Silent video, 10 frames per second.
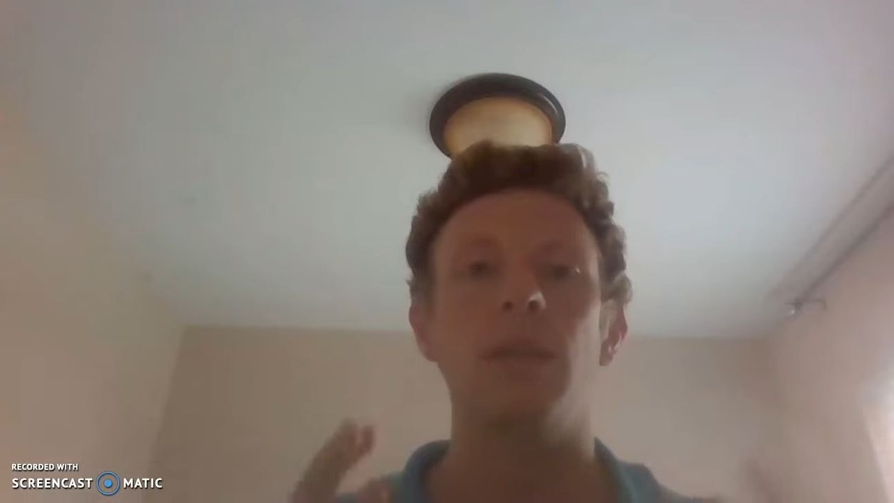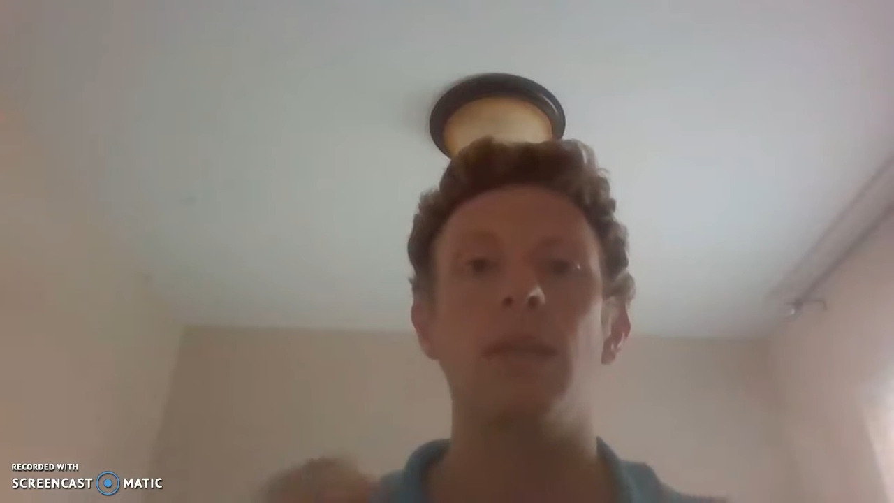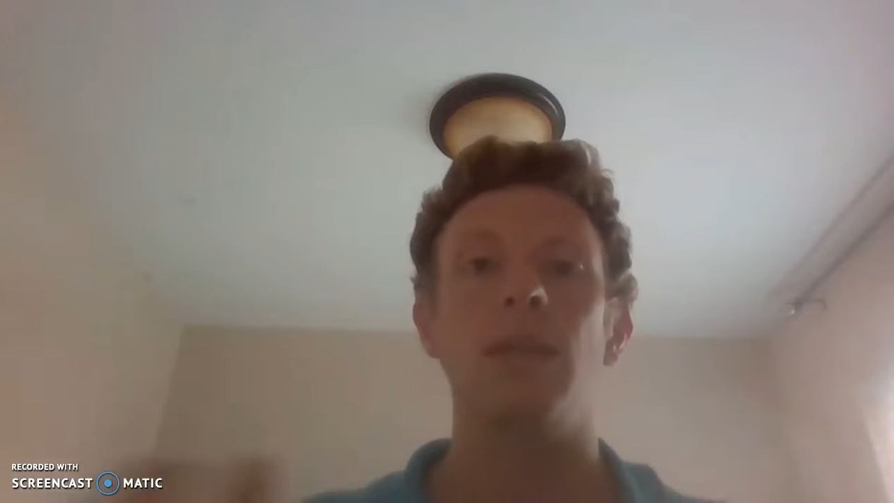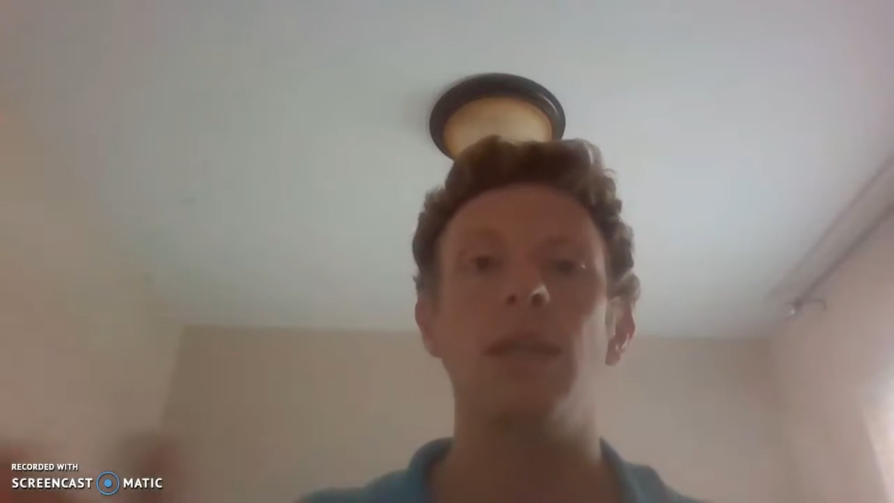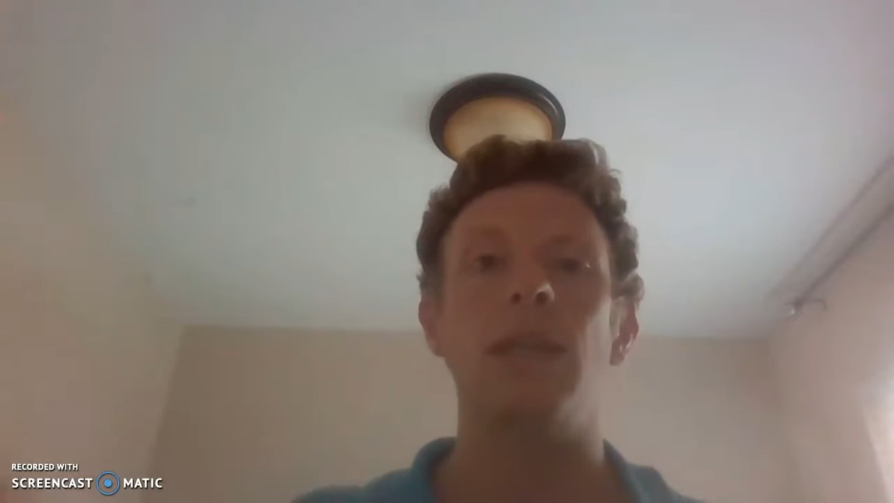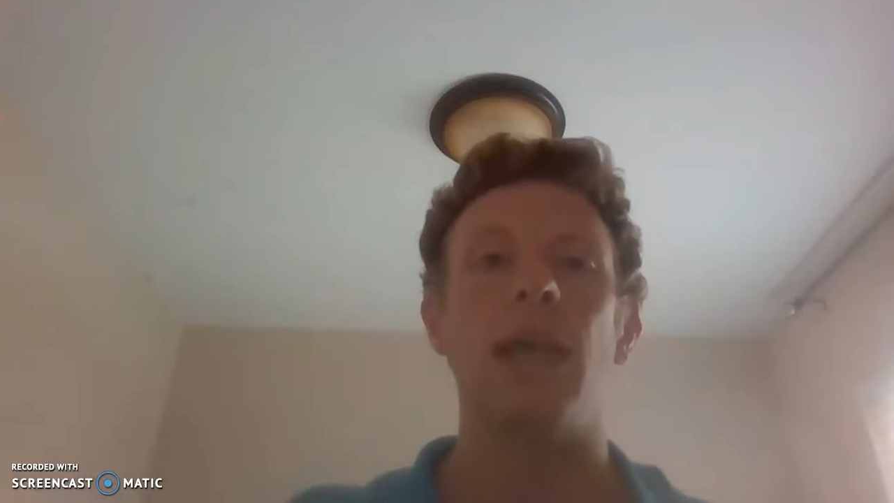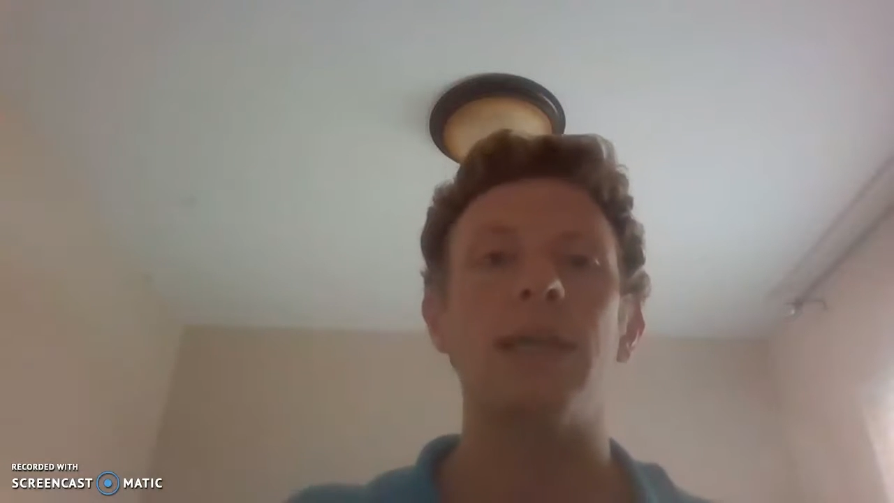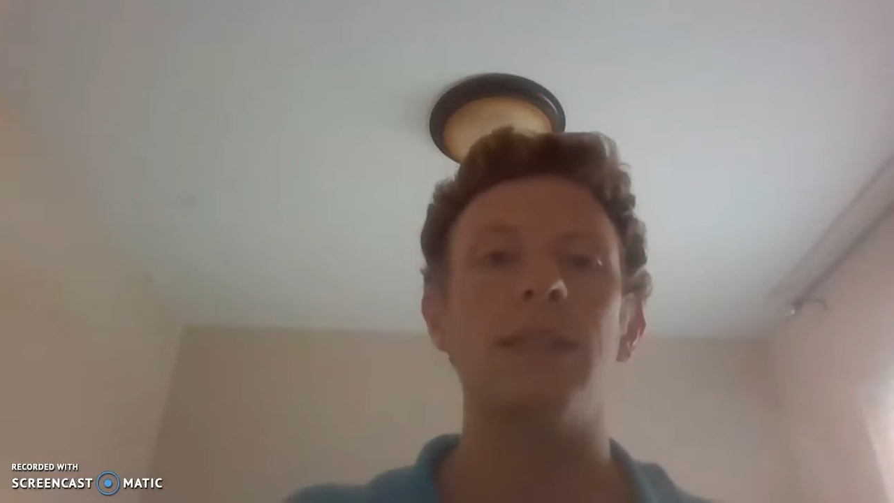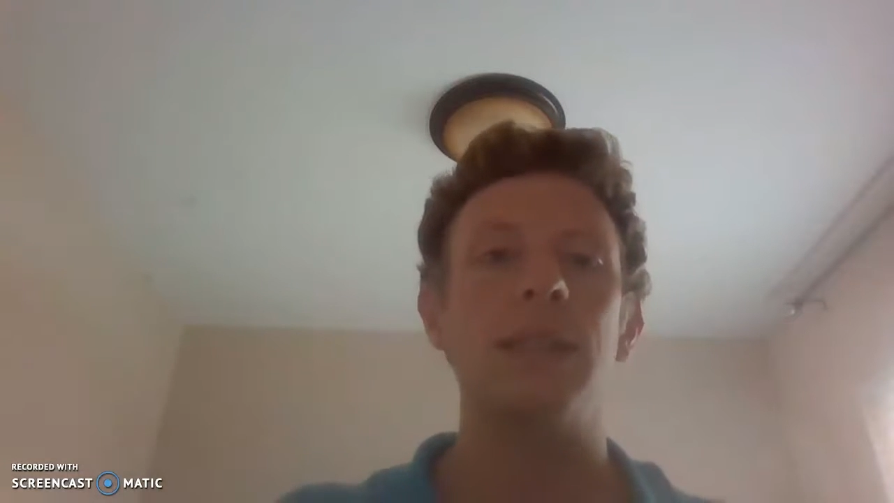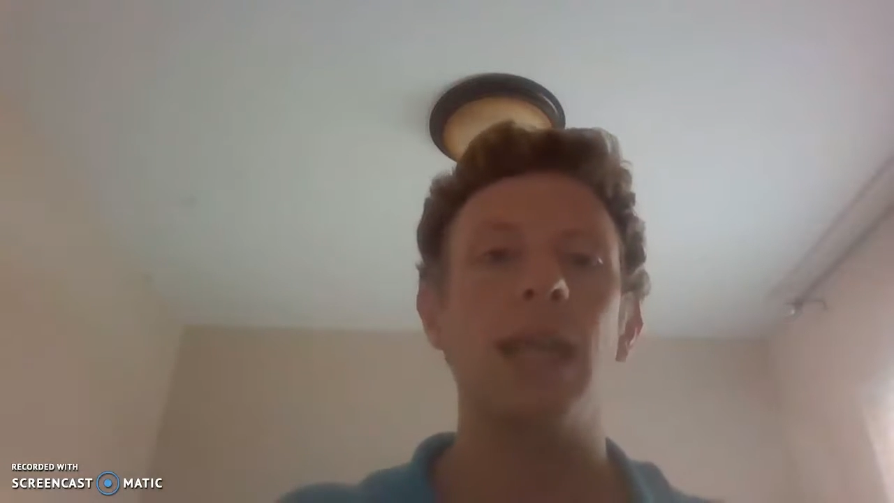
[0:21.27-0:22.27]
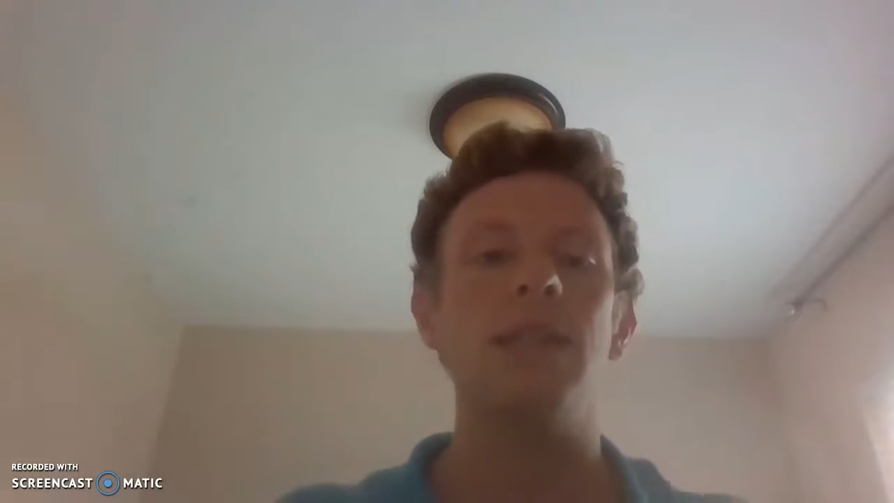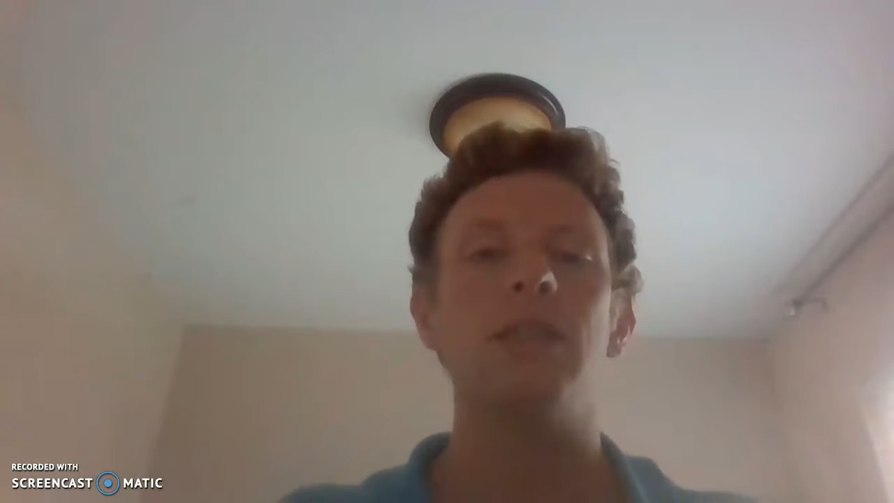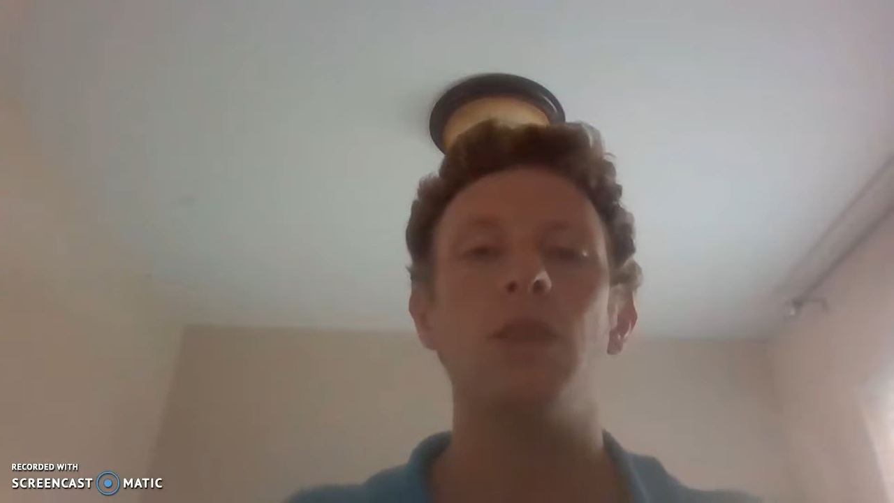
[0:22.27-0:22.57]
the extent